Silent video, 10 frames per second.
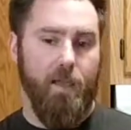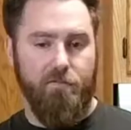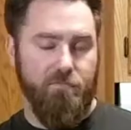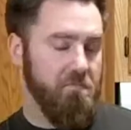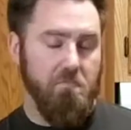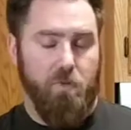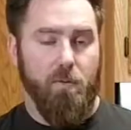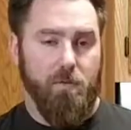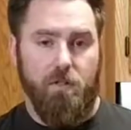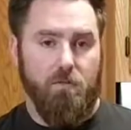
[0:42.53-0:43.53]
and
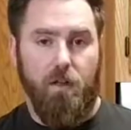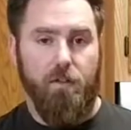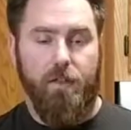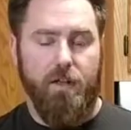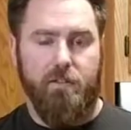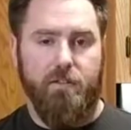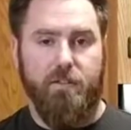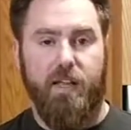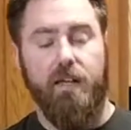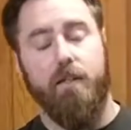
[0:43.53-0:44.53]
pretty much other than that,
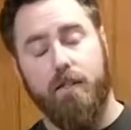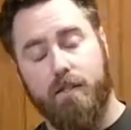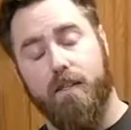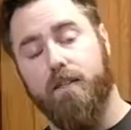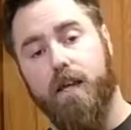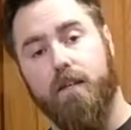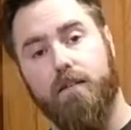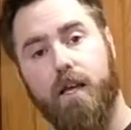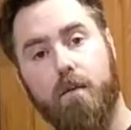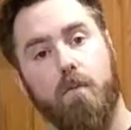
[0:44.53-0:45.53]
it's the exact
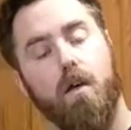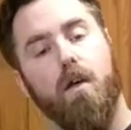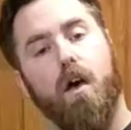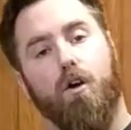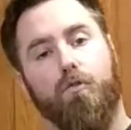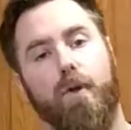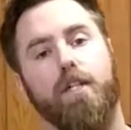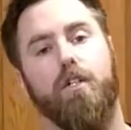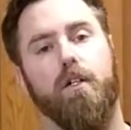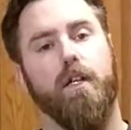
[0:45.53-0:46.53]
same.
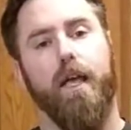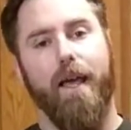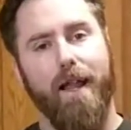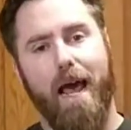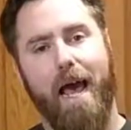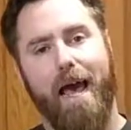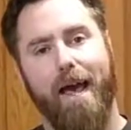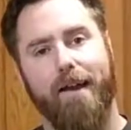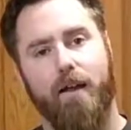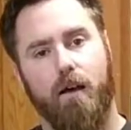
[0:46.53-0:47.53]
Originally, it
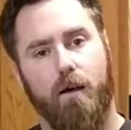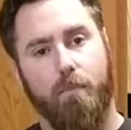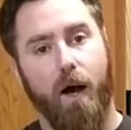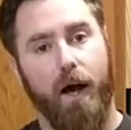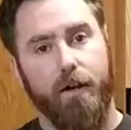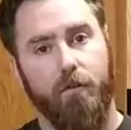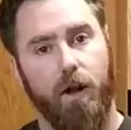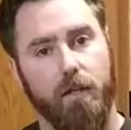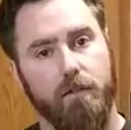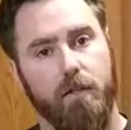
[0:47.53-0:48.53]
had a pie
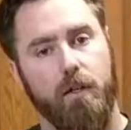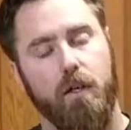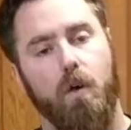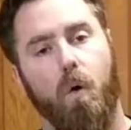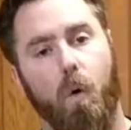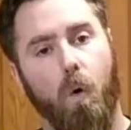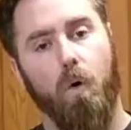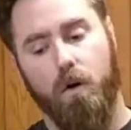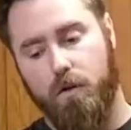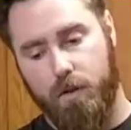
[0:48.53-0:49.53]
crust,
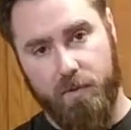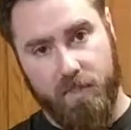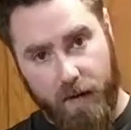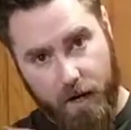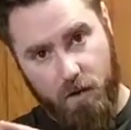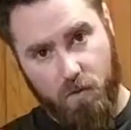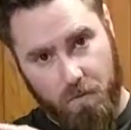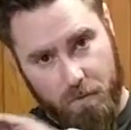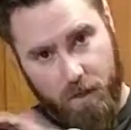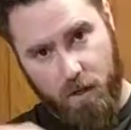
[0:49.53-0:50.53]
or the potato
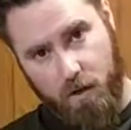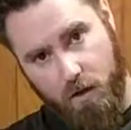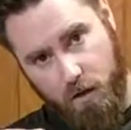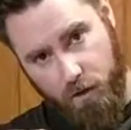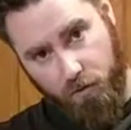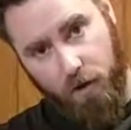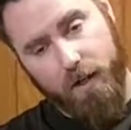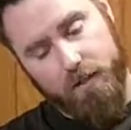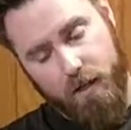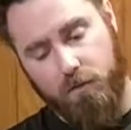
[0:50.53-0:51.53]
would be a
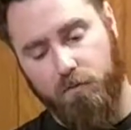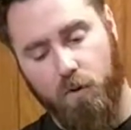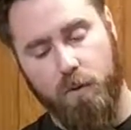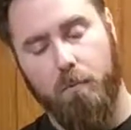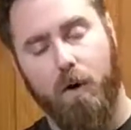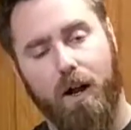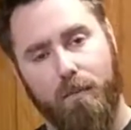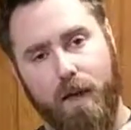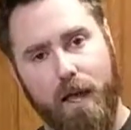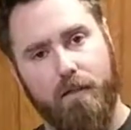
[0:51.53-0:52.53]
crust that would form the
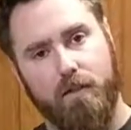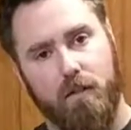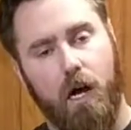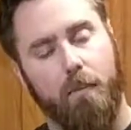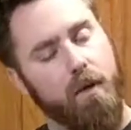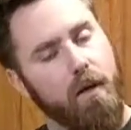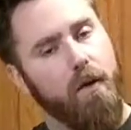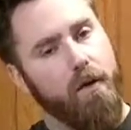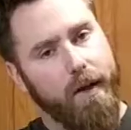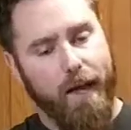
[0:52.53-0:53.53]
bottom and the top.
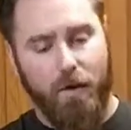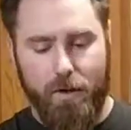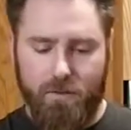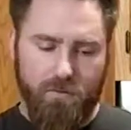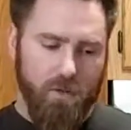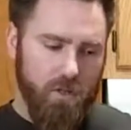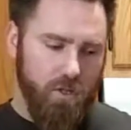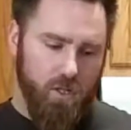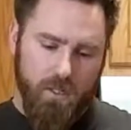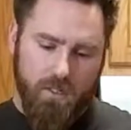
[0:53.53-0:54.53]
Now, it's really
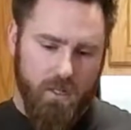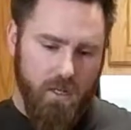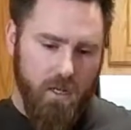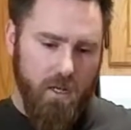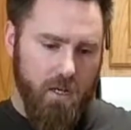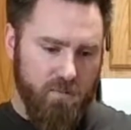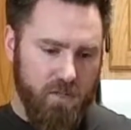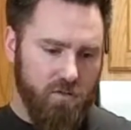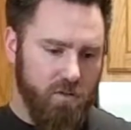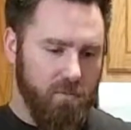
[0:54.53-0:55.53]
just a
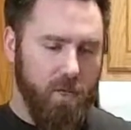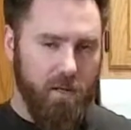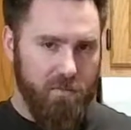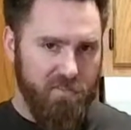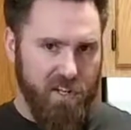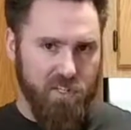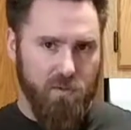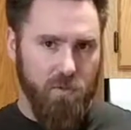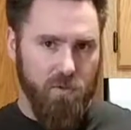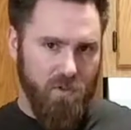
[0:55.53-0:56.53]
mixture of meat and
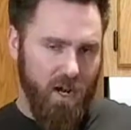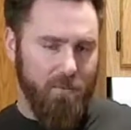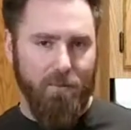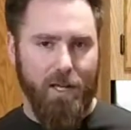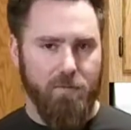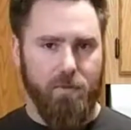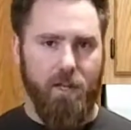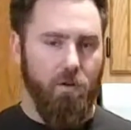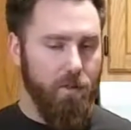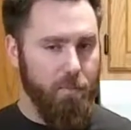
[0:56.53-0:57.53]
vegetables topped with mashed
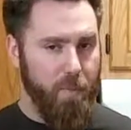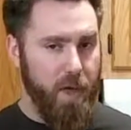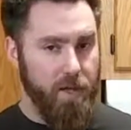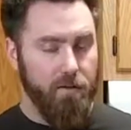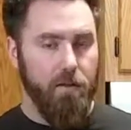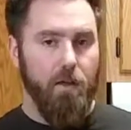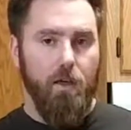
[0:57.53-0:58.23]
potato and then baked.